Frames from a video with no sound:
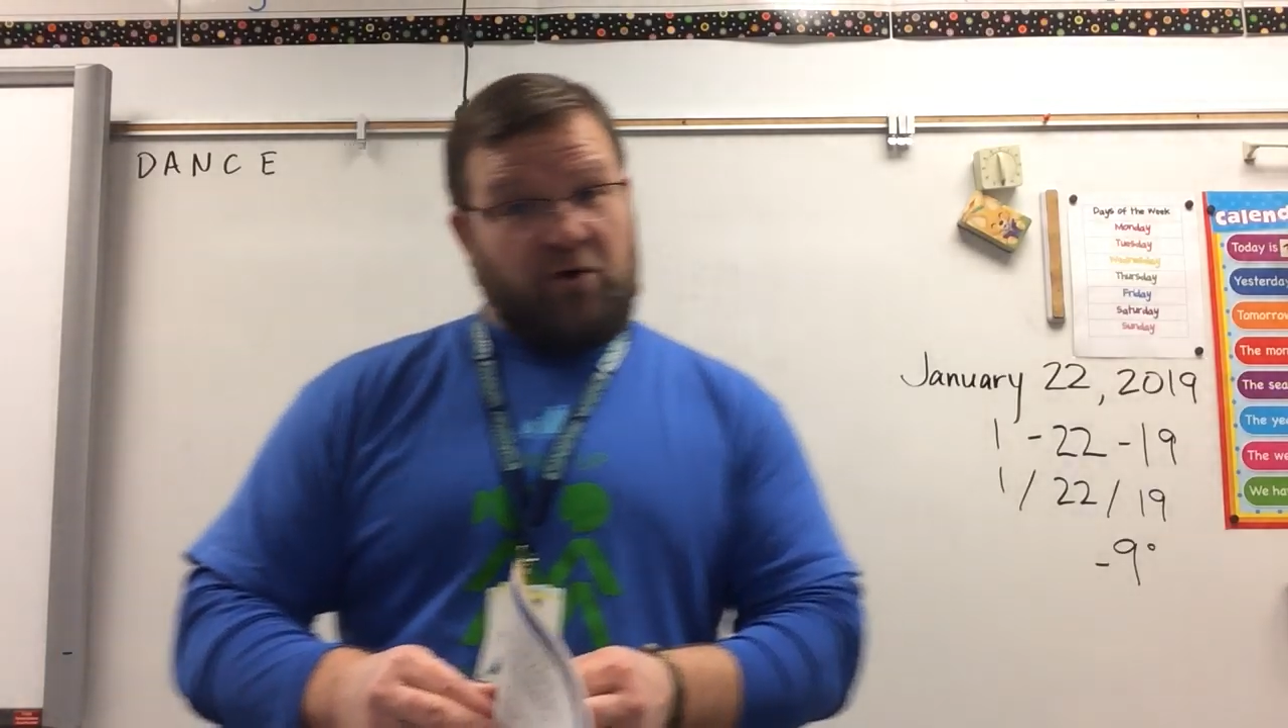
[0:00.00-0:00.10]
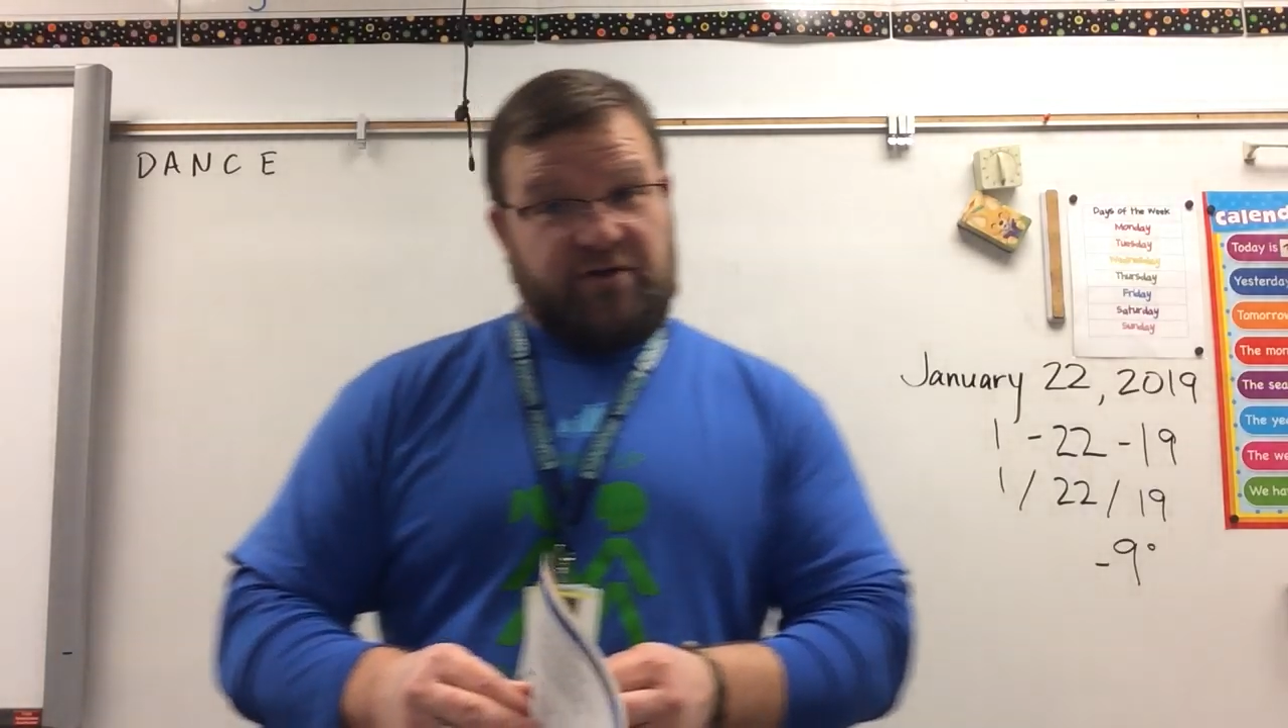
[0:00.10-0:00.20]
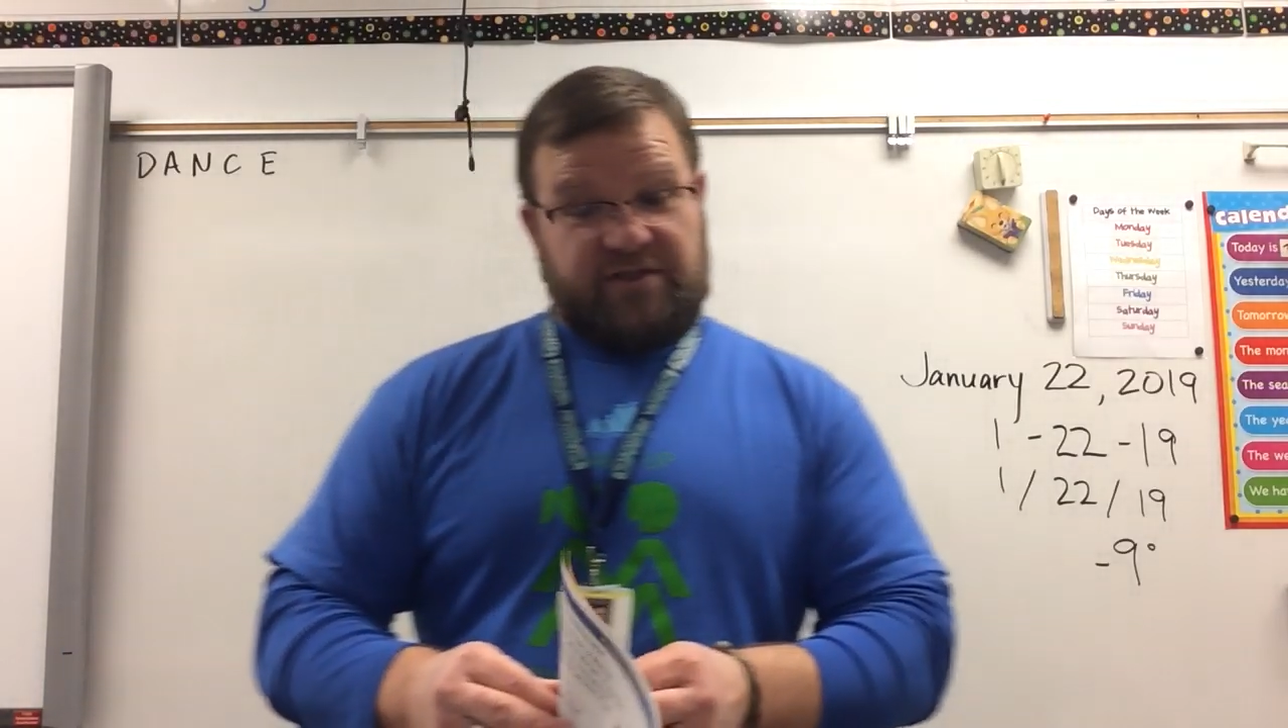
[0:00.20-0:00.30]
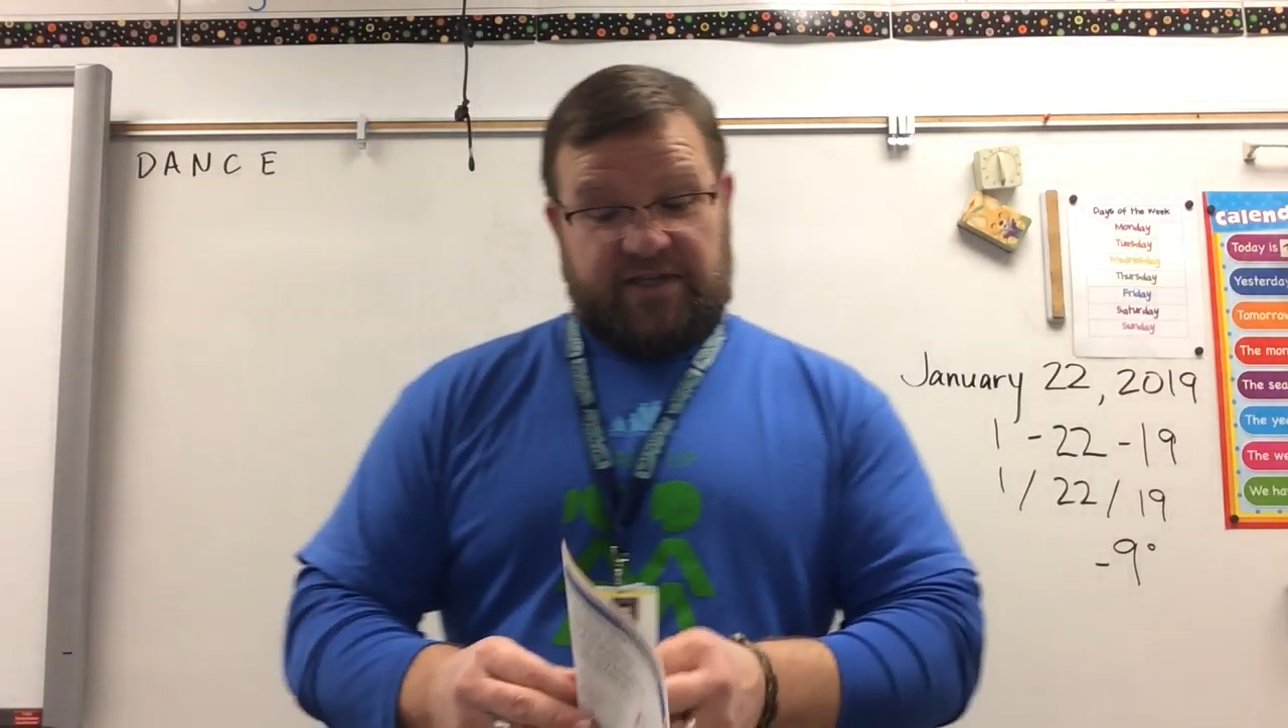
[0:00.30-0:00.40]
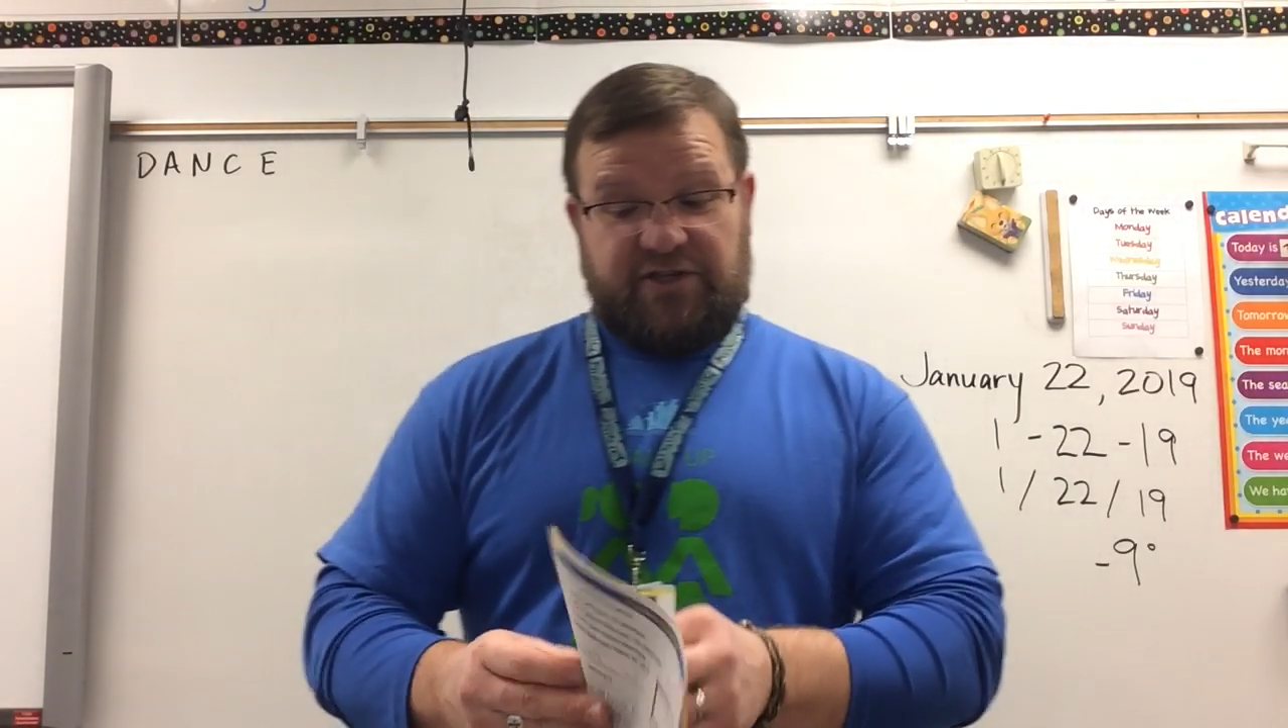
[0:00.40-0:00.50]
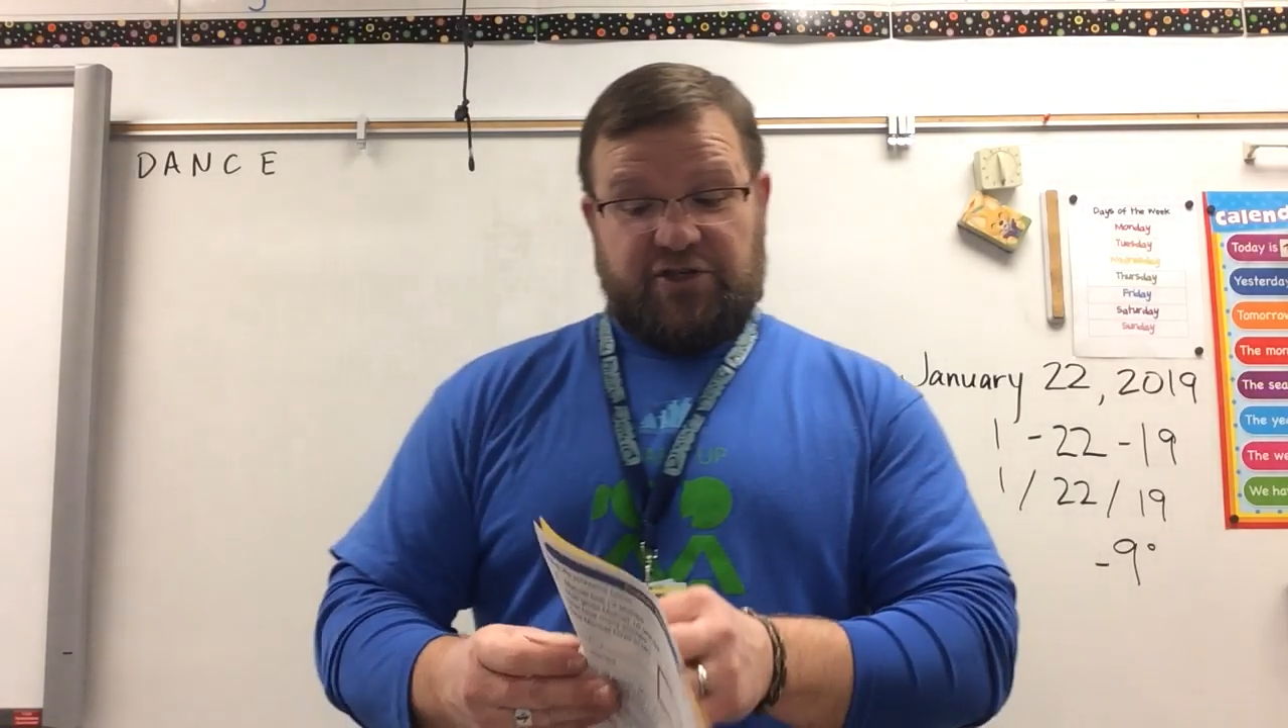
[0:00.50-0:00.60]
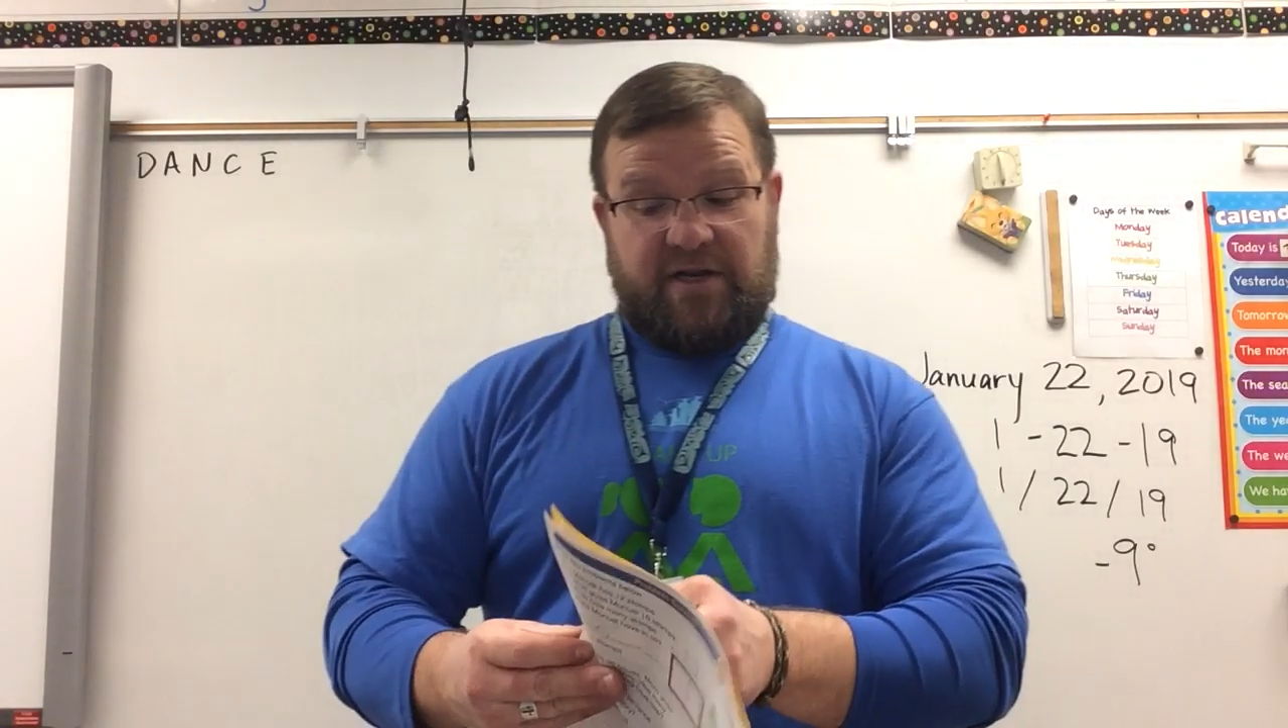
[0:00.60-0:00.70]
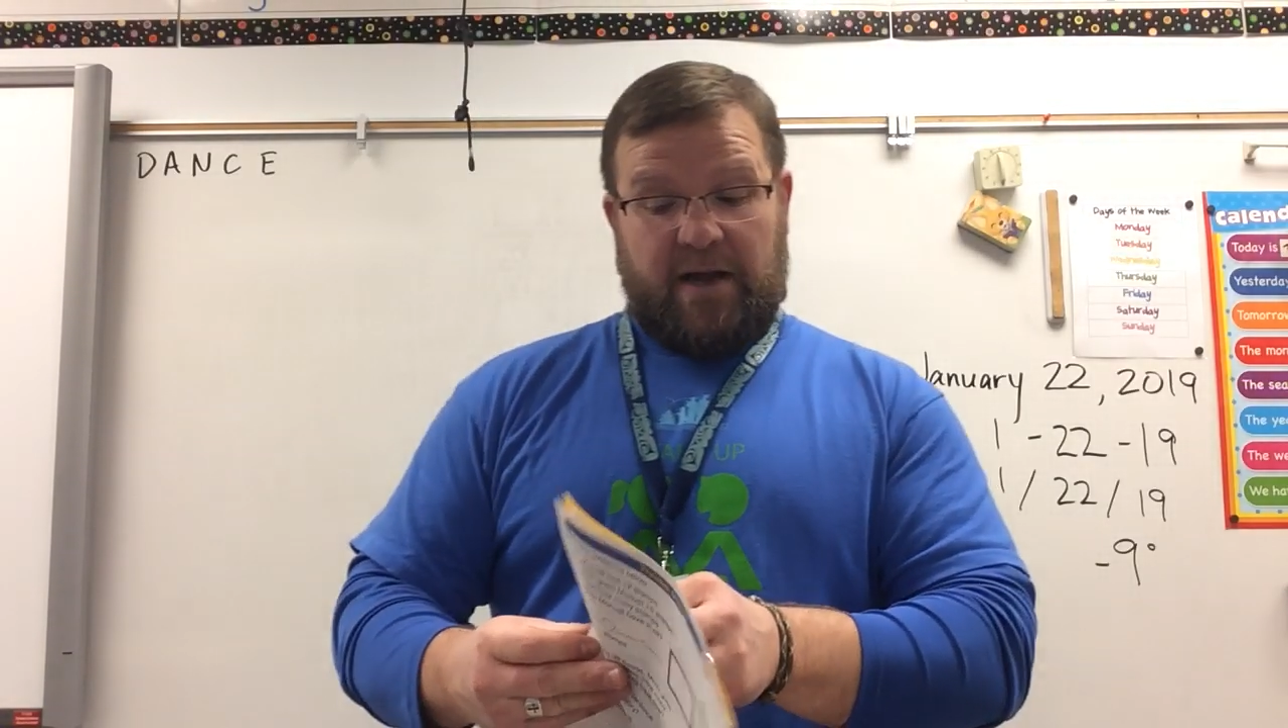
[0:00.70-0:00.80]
Martin's attention,